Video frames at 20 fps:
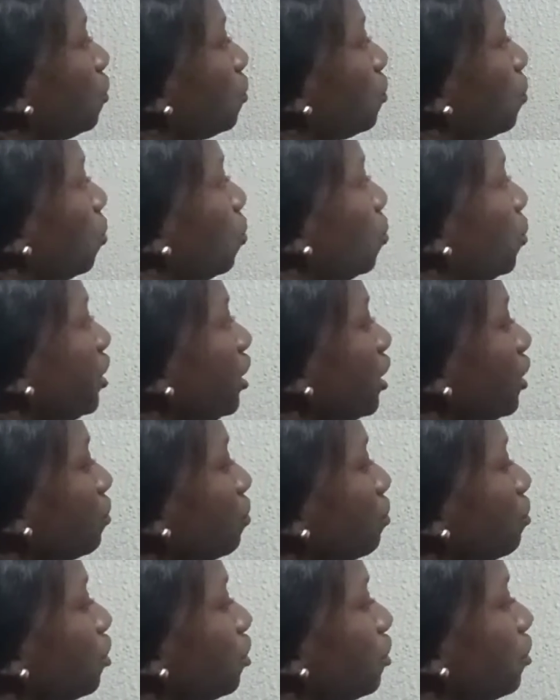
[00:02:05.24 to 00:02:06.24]
So we need
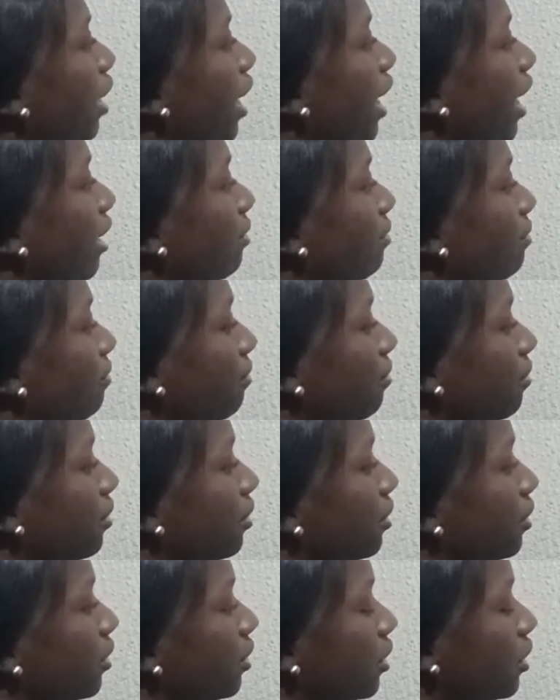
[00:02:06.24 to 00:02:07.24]
to derive
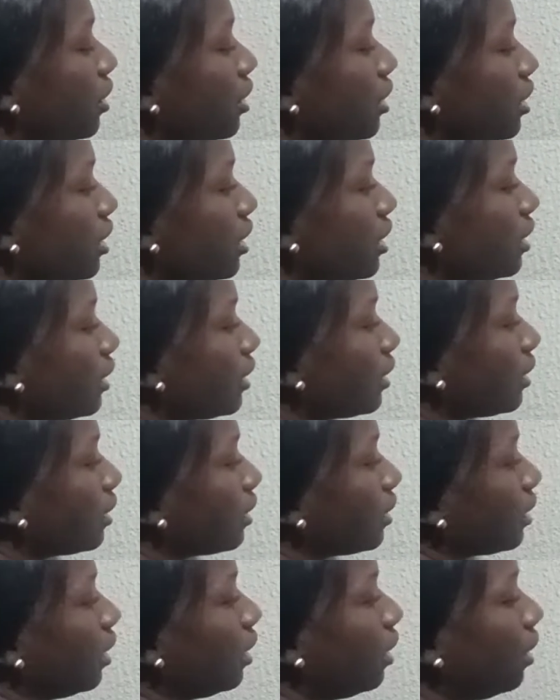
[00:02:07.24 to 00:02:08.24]

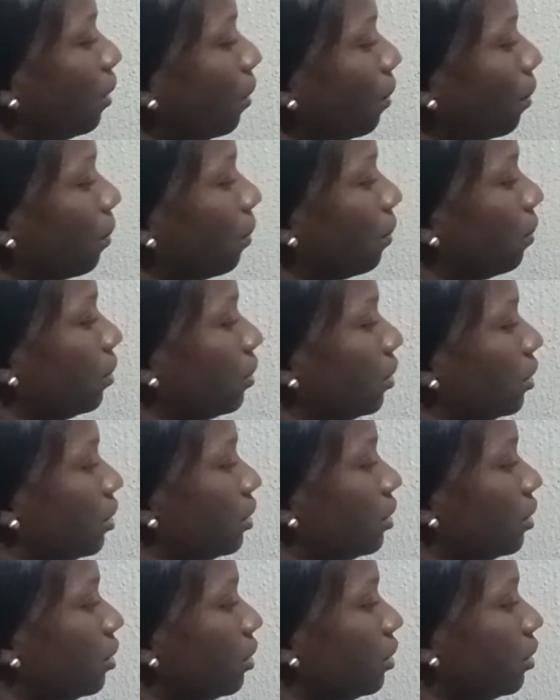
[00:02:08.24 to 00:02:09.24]
this law.
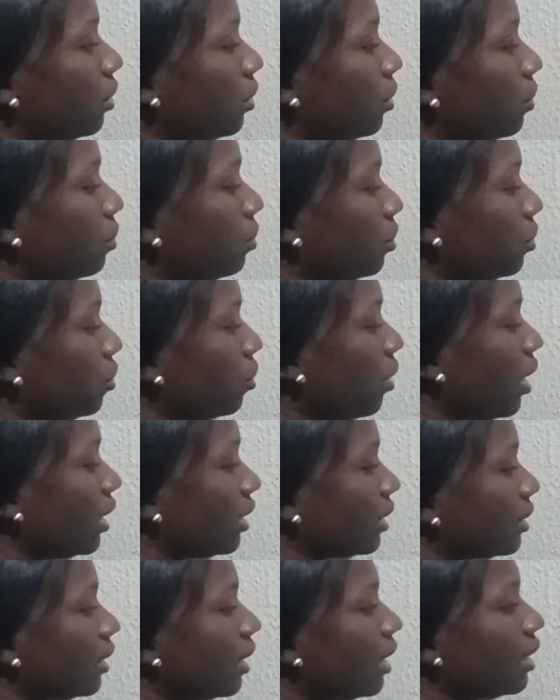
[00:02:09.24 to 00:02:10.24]
You know,
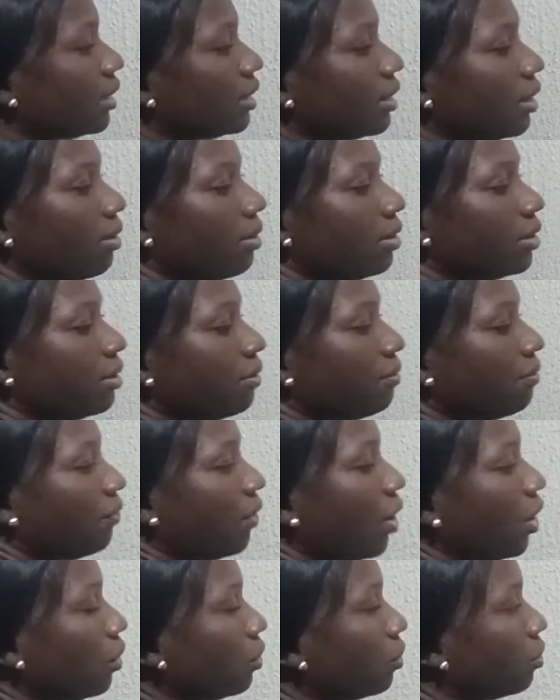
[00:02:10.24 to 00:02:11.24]
I said the
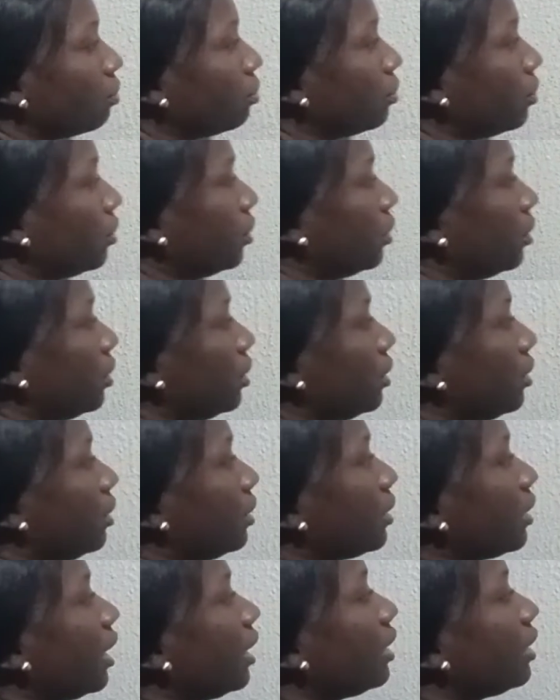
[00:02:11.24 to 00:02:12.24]
volume.
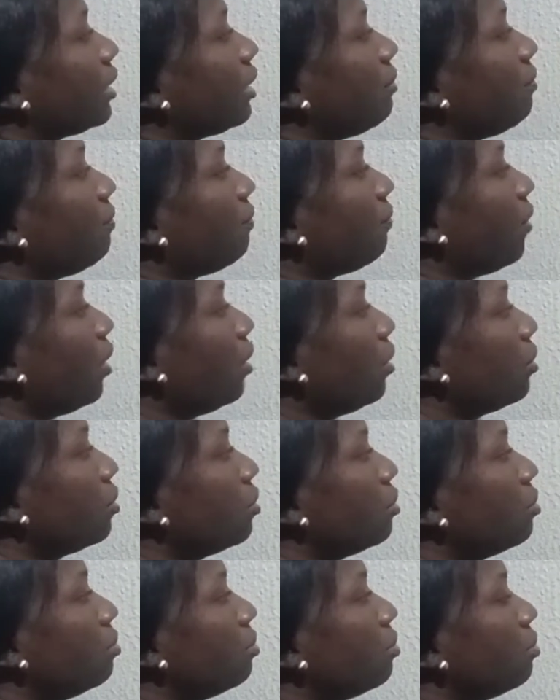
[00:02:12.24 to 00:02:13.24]
He said the
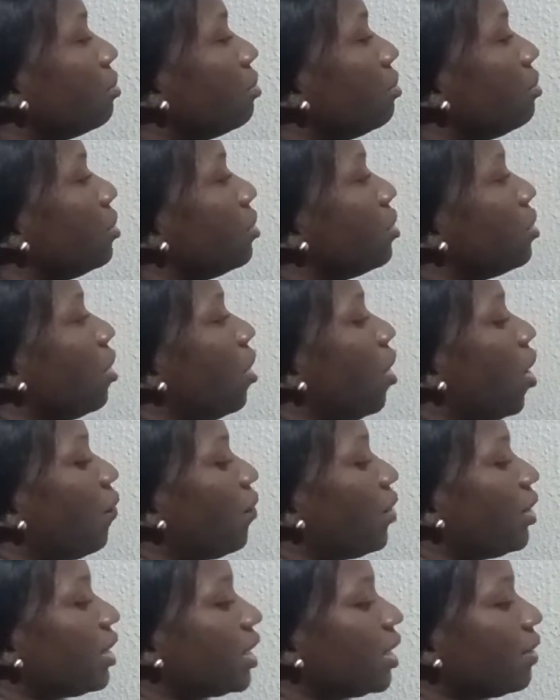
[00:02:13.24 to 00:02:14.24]
volume
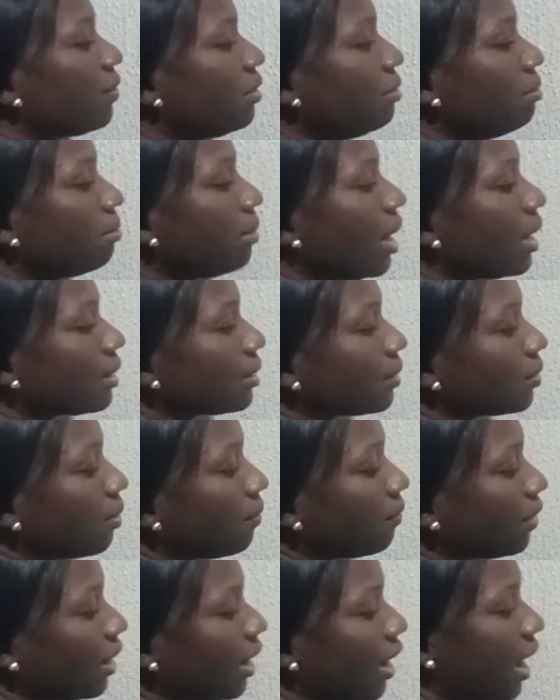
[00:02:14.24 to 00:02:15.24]
of a given mass
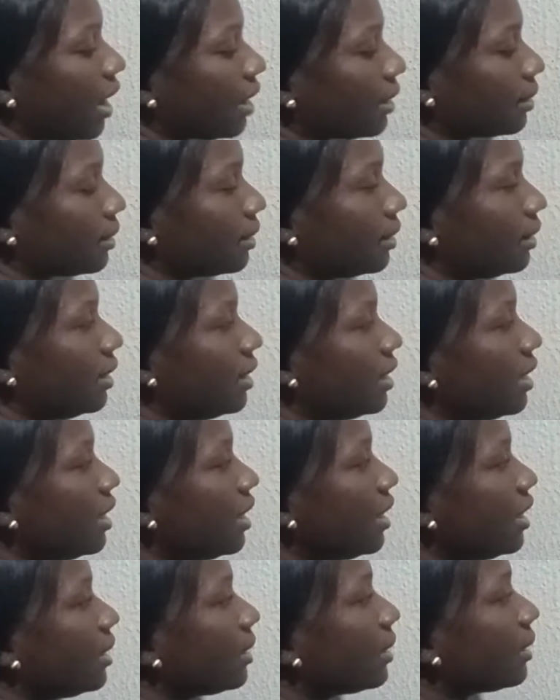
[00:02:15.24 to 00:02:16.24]
of gas
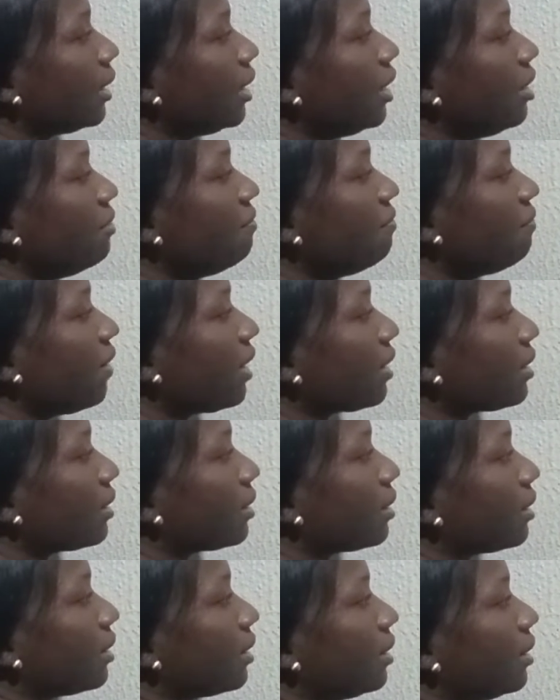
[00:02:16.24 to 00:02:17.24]
is
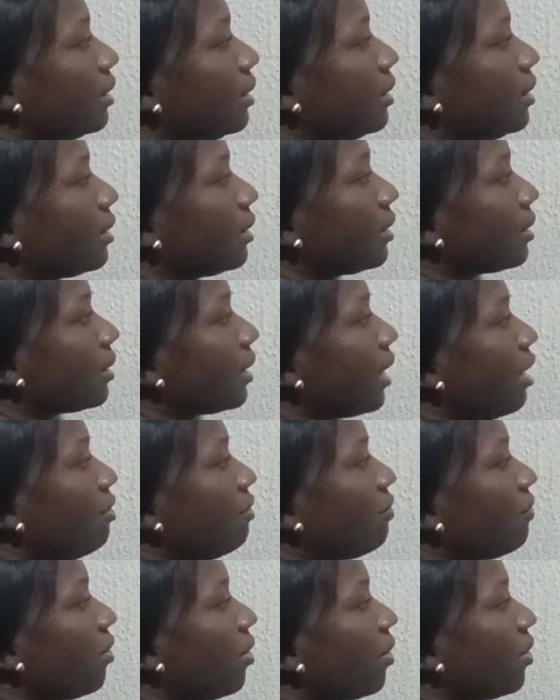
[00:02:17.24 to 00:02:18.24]
inversely. This is
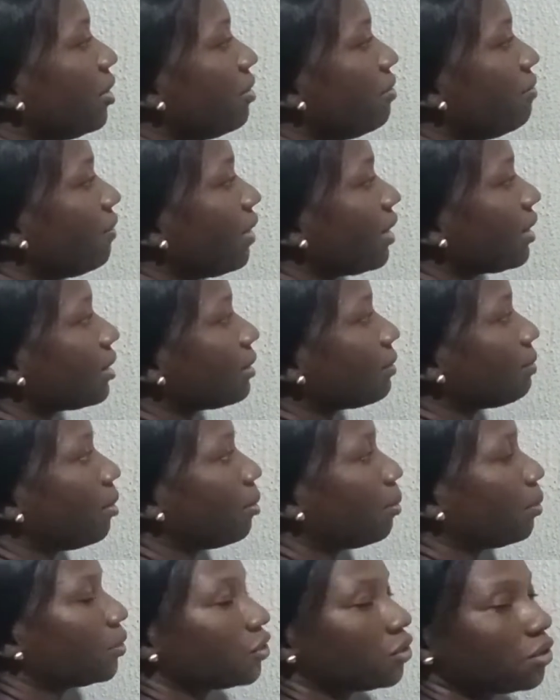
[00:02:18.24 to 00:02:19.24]
sign for inversely
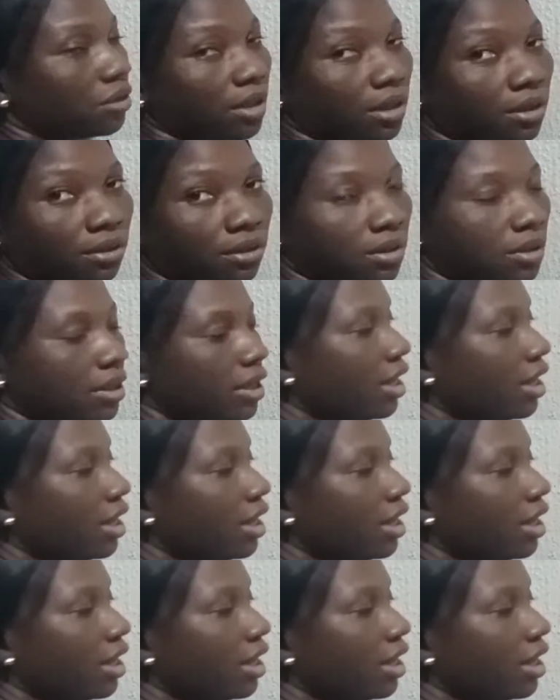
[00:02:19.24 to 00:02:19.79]
proportional